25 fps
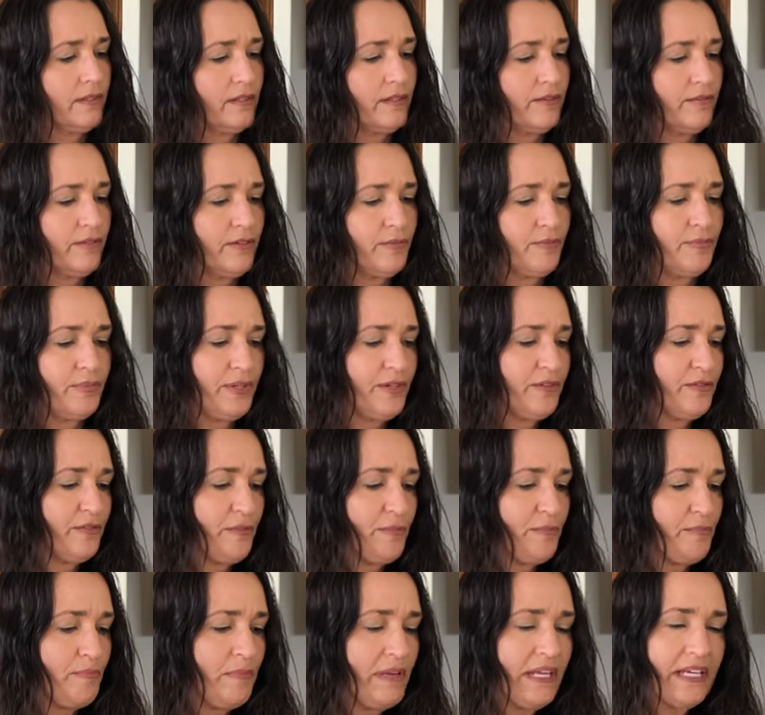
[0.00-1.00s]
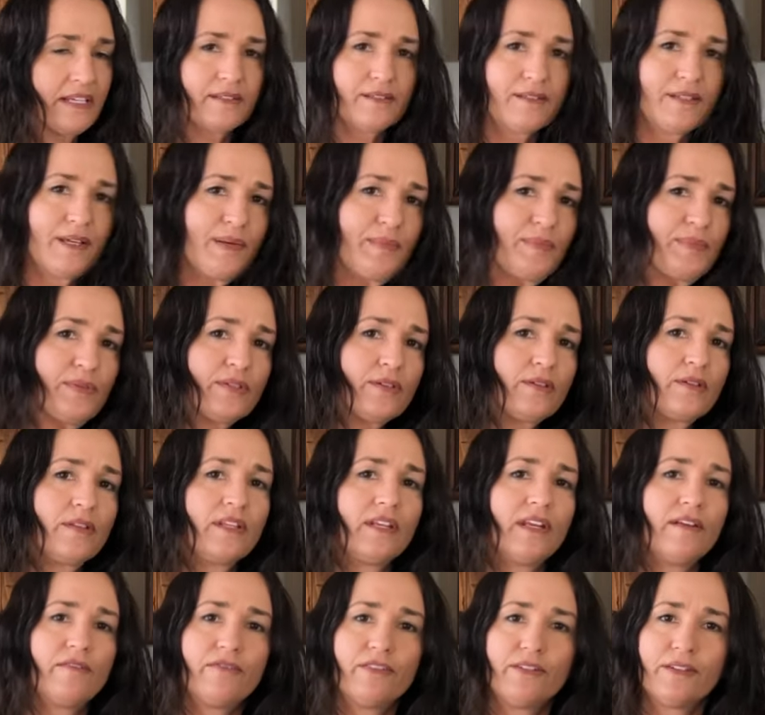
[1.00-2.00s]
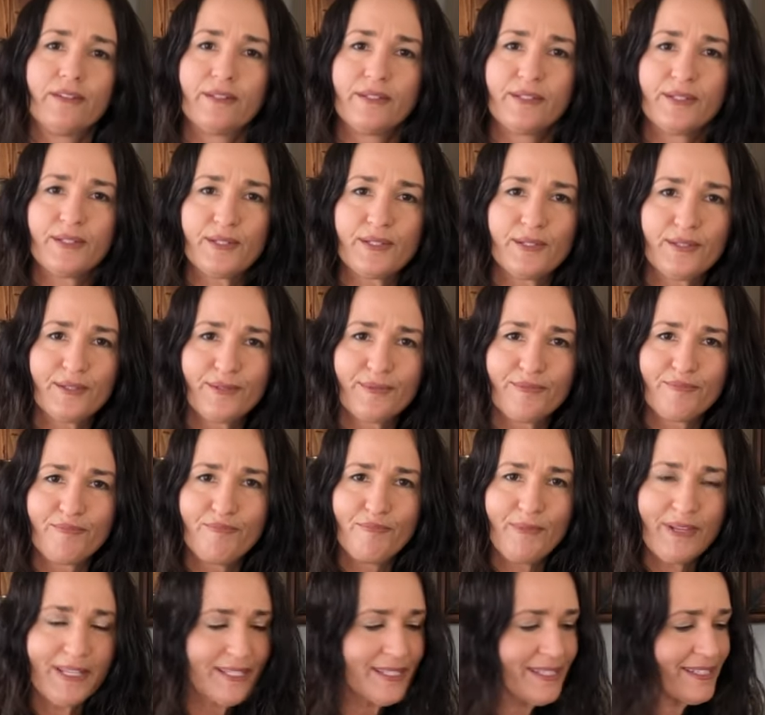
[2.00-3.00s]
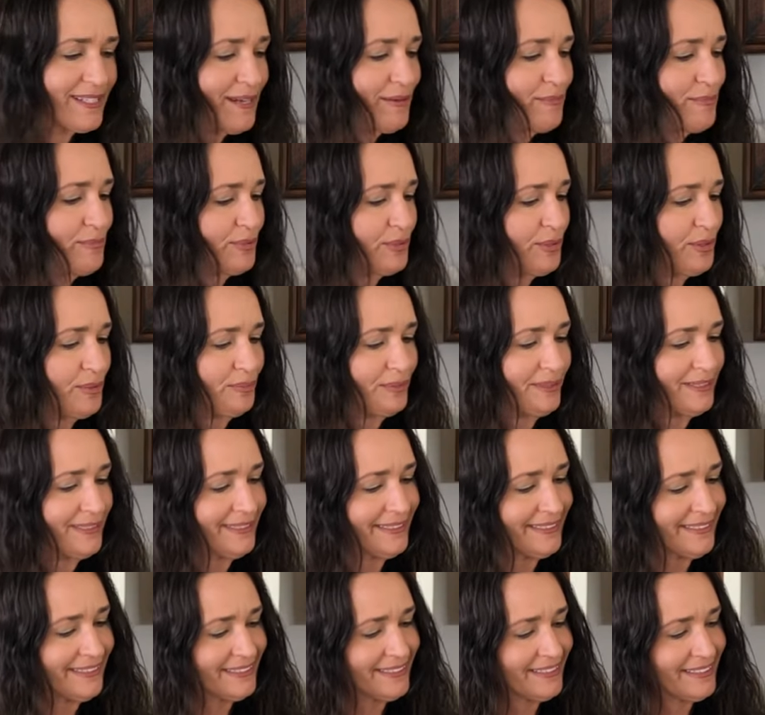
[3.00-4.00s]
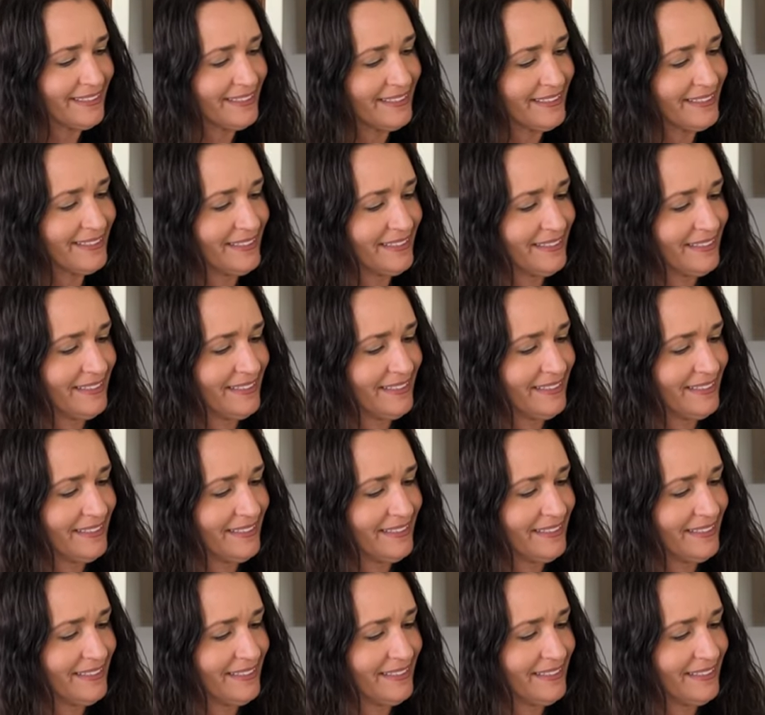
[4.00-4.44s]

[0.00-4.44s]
Give it a bit of a mix up so that everything's mixed up properly. It